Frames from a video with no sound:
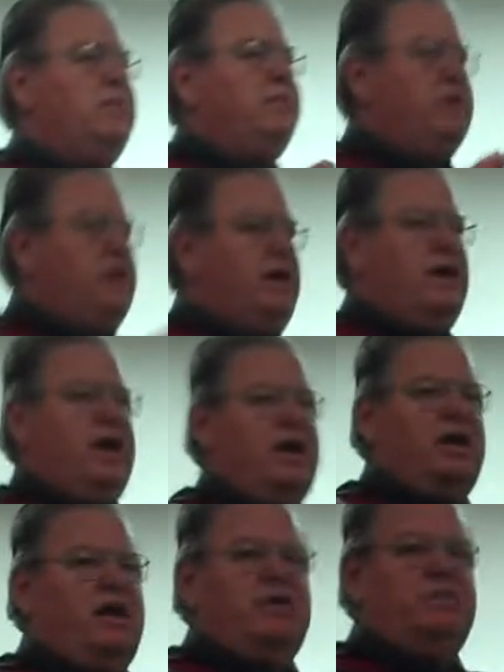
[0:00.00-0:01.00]
that we get
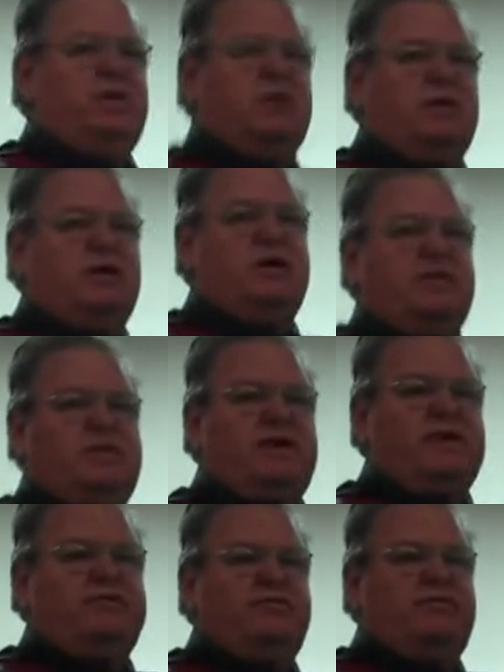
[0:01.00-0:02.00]
out and we look at
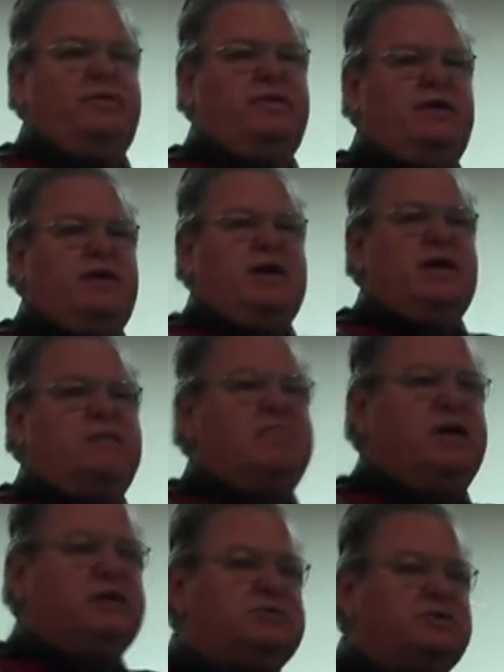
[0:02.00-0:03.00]
things.
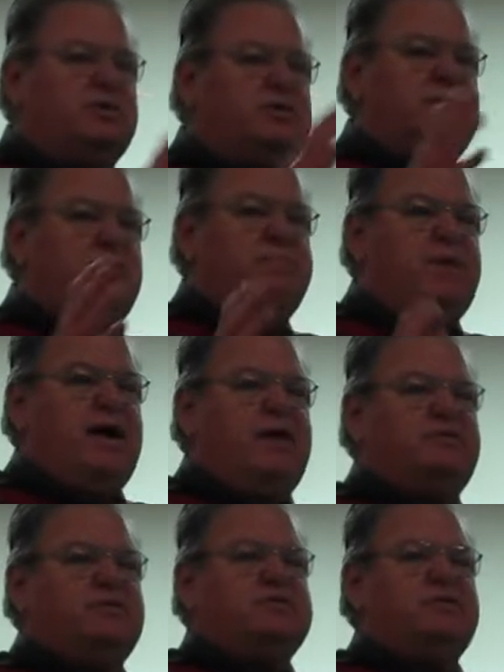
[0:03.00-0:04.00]
Make sure that your
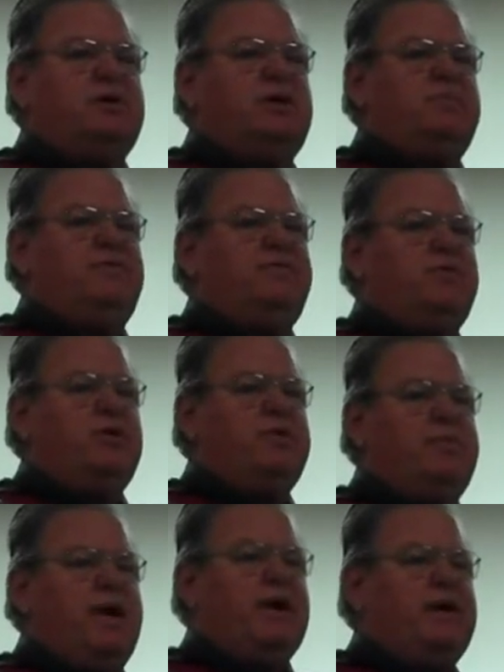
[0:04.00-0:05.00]
path is clear before
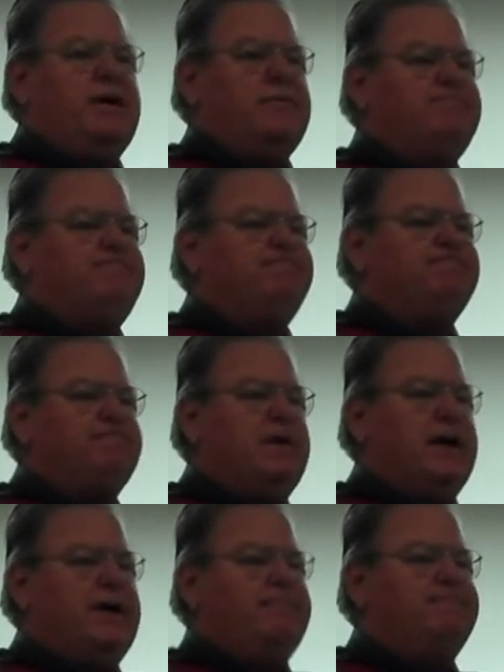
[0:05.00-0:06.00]
you back up.
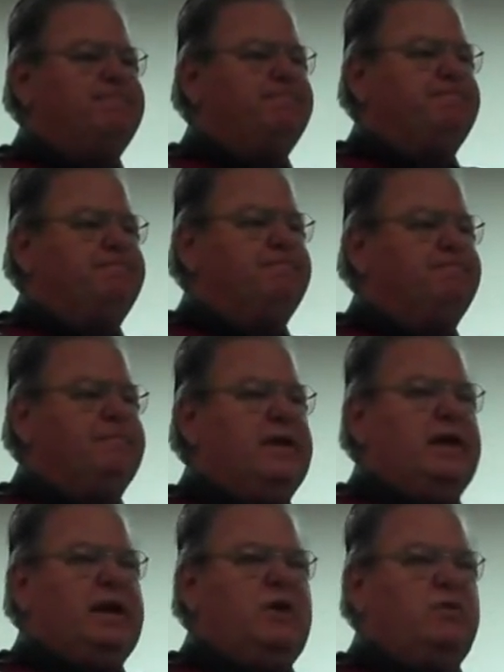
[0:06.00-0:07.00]
Okay?
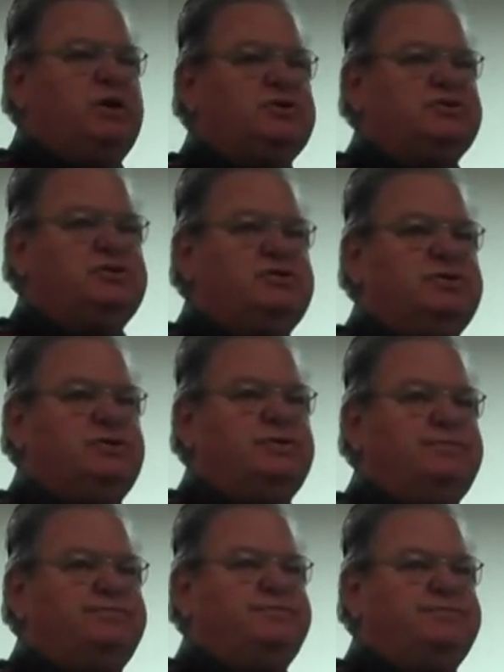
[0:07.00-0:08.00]
Any questions?
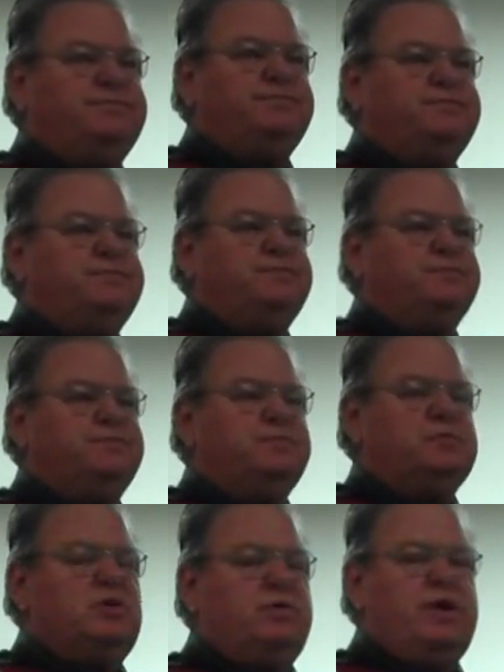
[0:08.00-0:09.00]

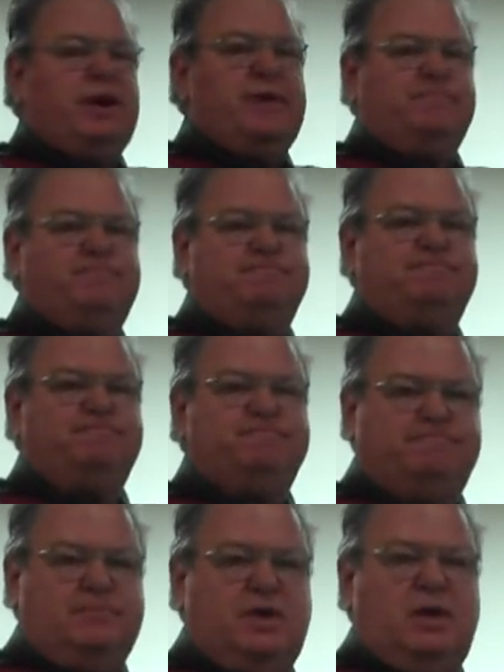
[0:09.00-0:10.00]
Okay.
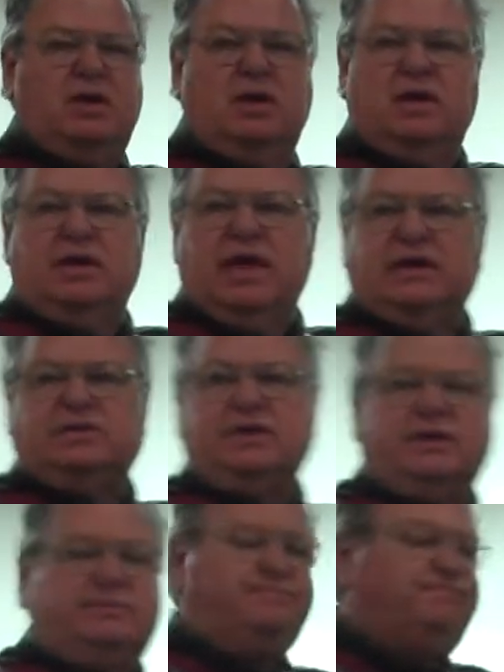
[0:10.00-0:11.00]

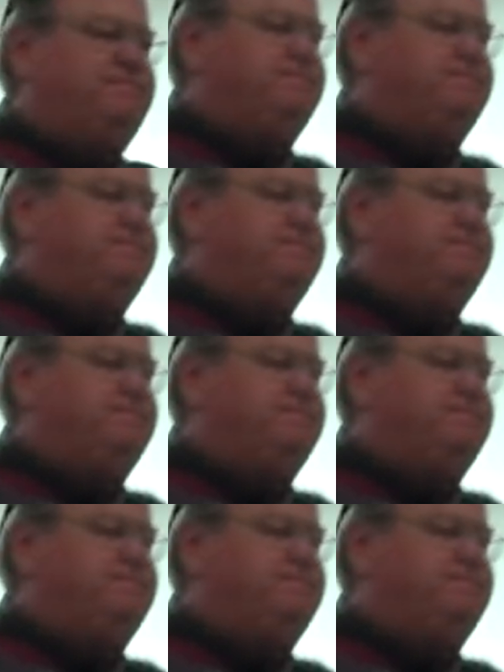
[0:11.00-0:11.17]
That's it.